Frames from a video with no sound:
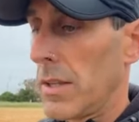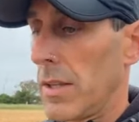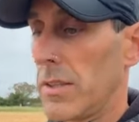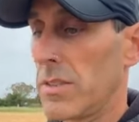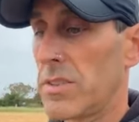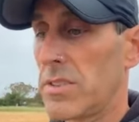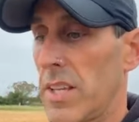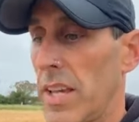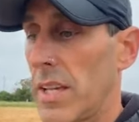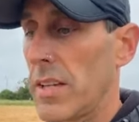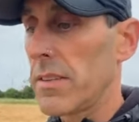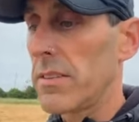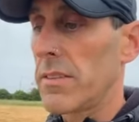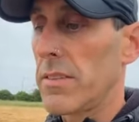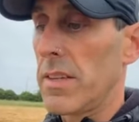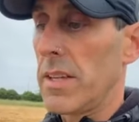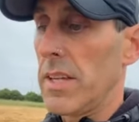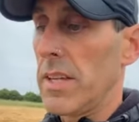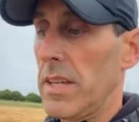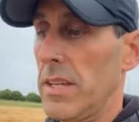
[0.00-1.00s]
And the
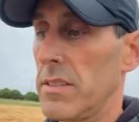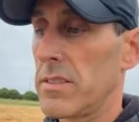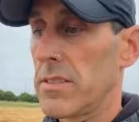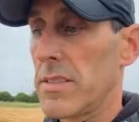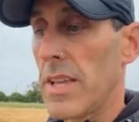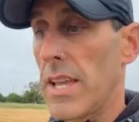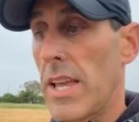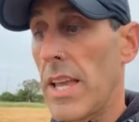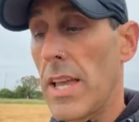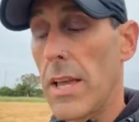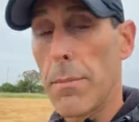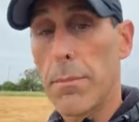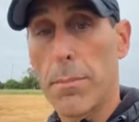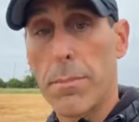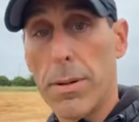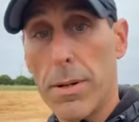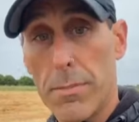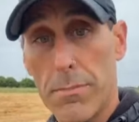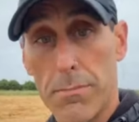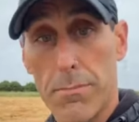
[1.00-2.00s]
second thing is the
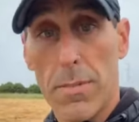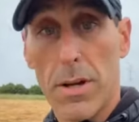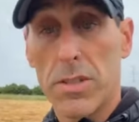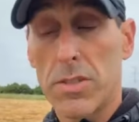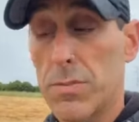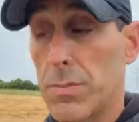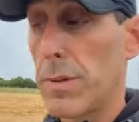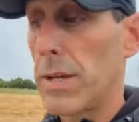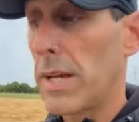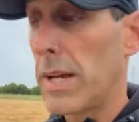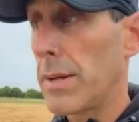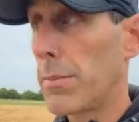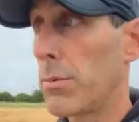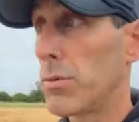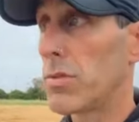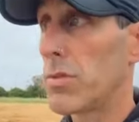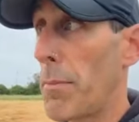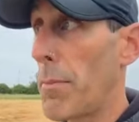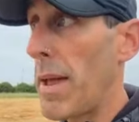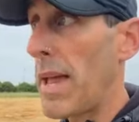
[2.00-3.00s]
hip must be
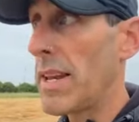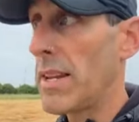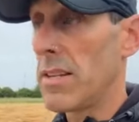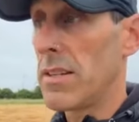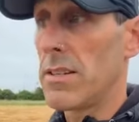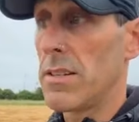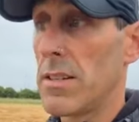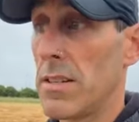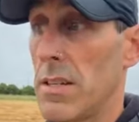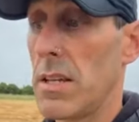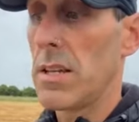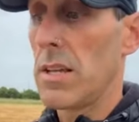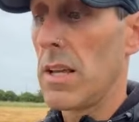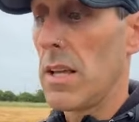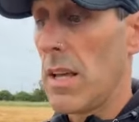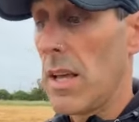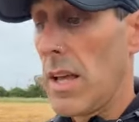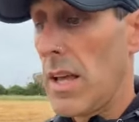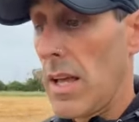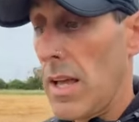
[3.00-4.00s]
able to bend
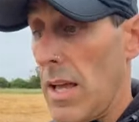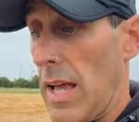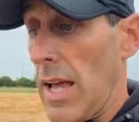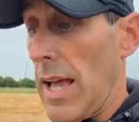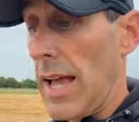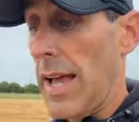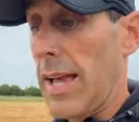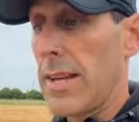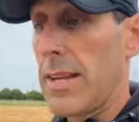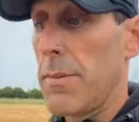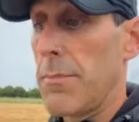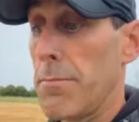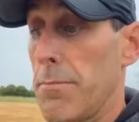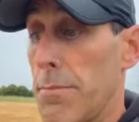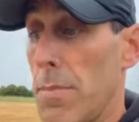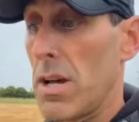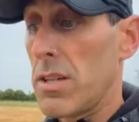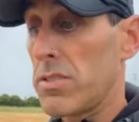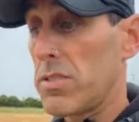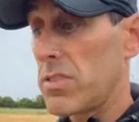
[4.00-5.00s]
and it
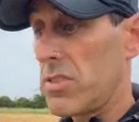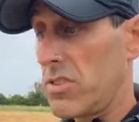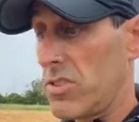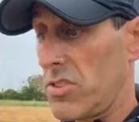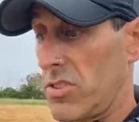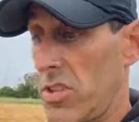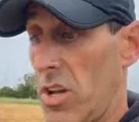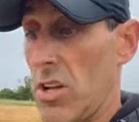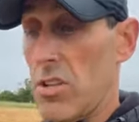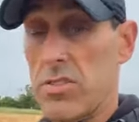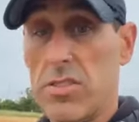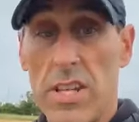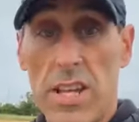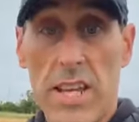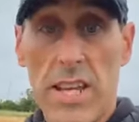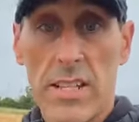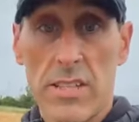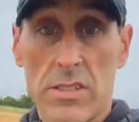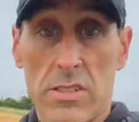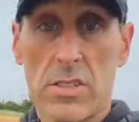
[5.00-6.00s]
must start to
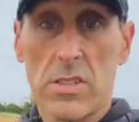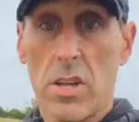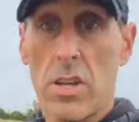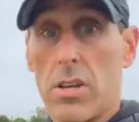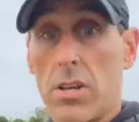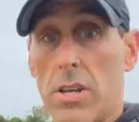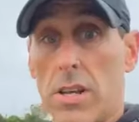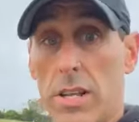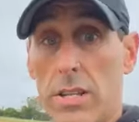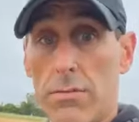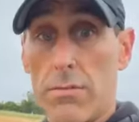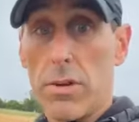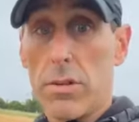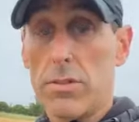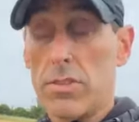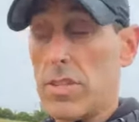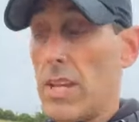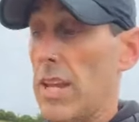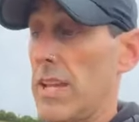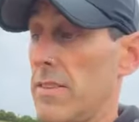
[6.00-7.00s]
internally
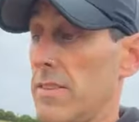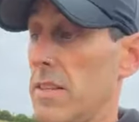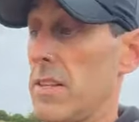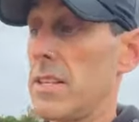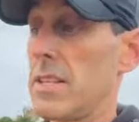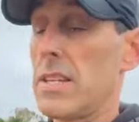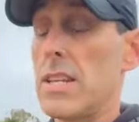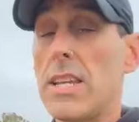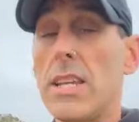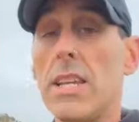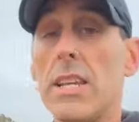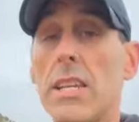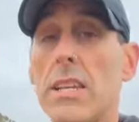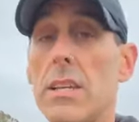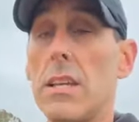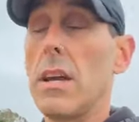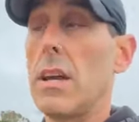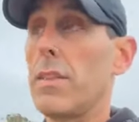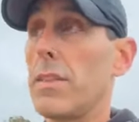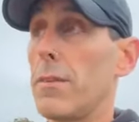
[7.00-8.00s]
rotate. The
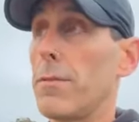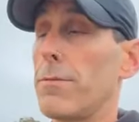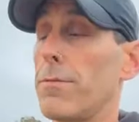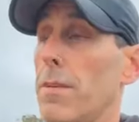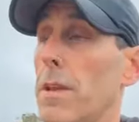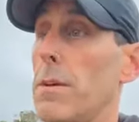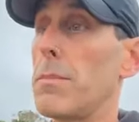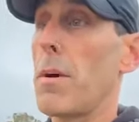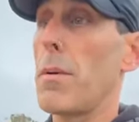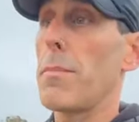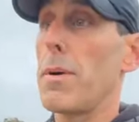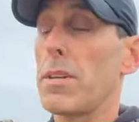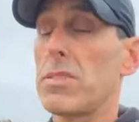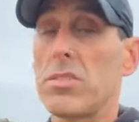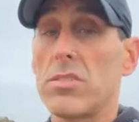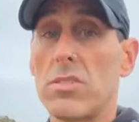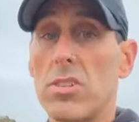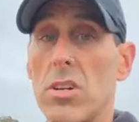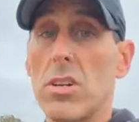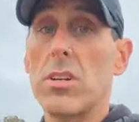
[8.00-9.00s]
knee and the femur
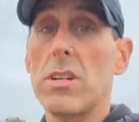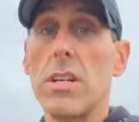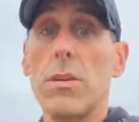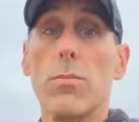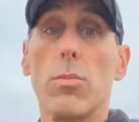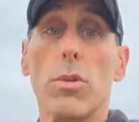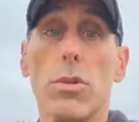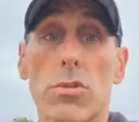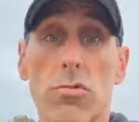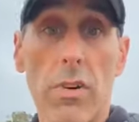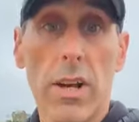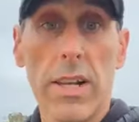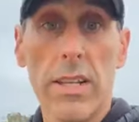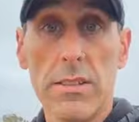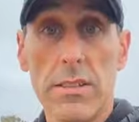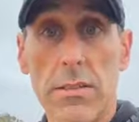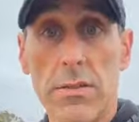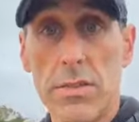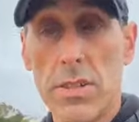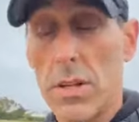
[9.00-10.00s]
must turn inwards
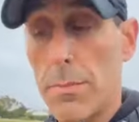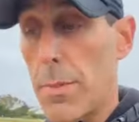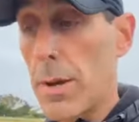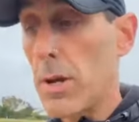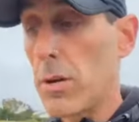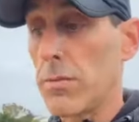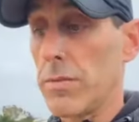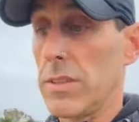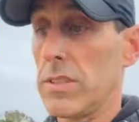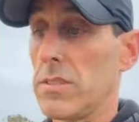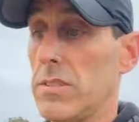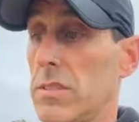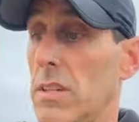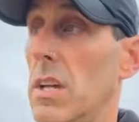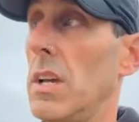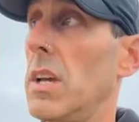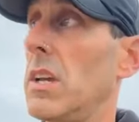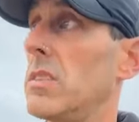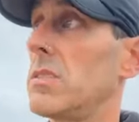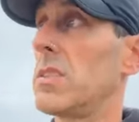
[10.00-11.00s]
relative to the pelvis.
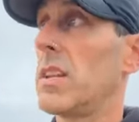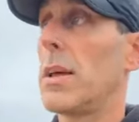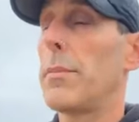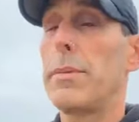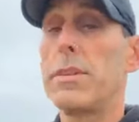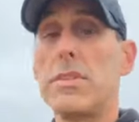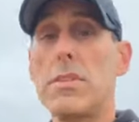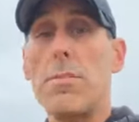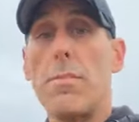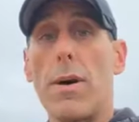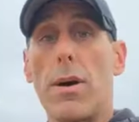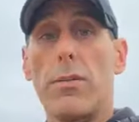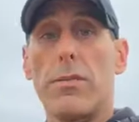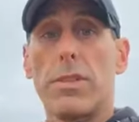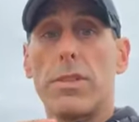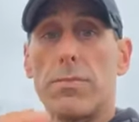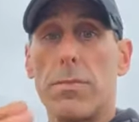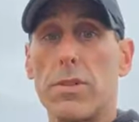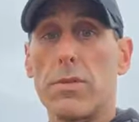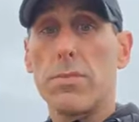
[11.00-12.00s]
So that means the
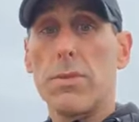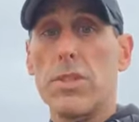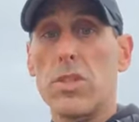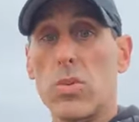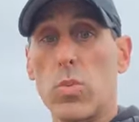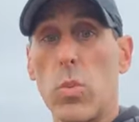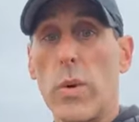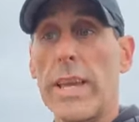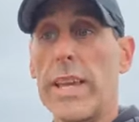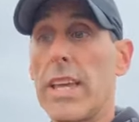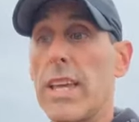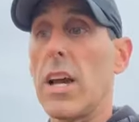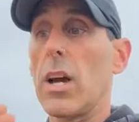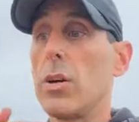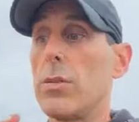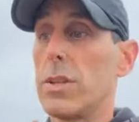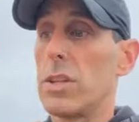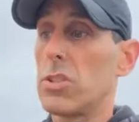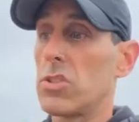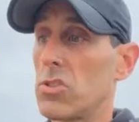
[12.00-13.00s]
pelvis must be swinging
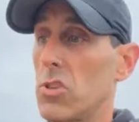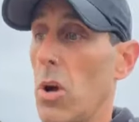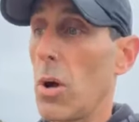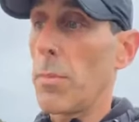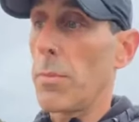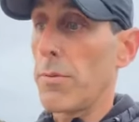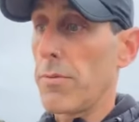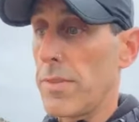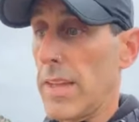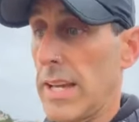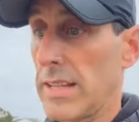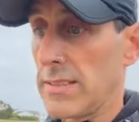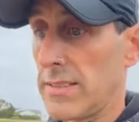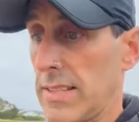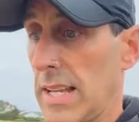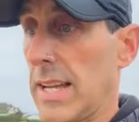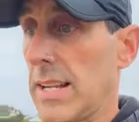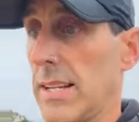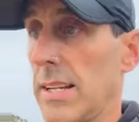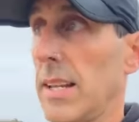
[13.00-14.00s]
over the top of that
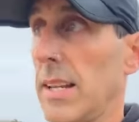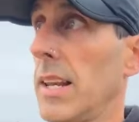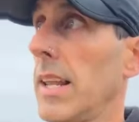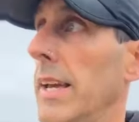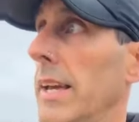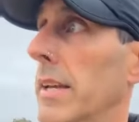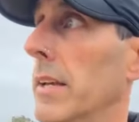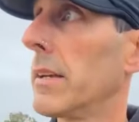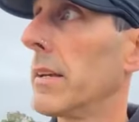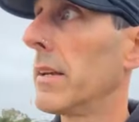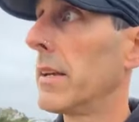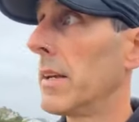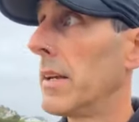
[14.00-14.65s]
standing leg.